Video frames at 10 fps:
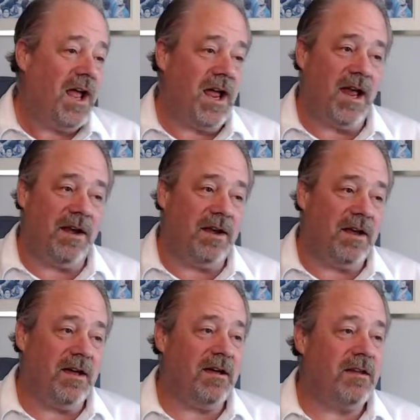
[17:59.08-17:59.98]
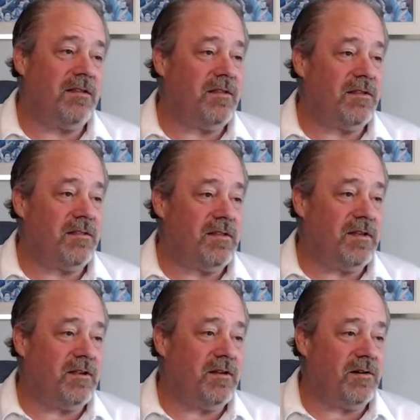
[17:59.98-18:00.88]
And uh,
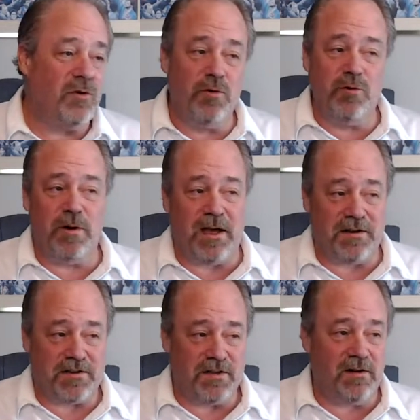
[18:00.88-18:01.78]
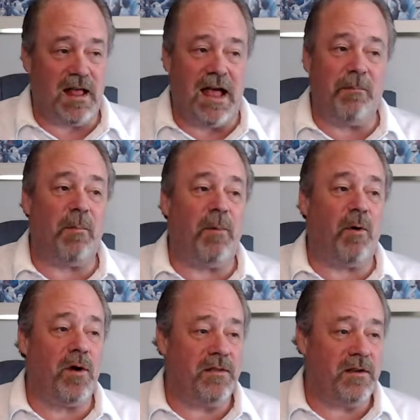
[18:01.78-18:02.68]
the Who had a single, I'm a
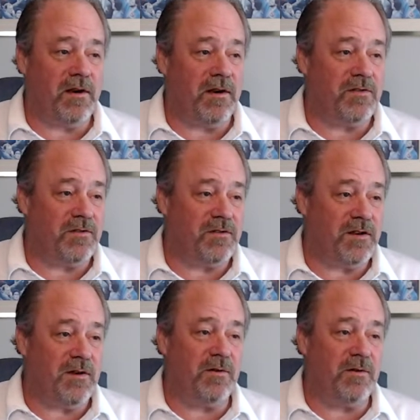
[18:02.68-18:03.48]
Boy, that entered the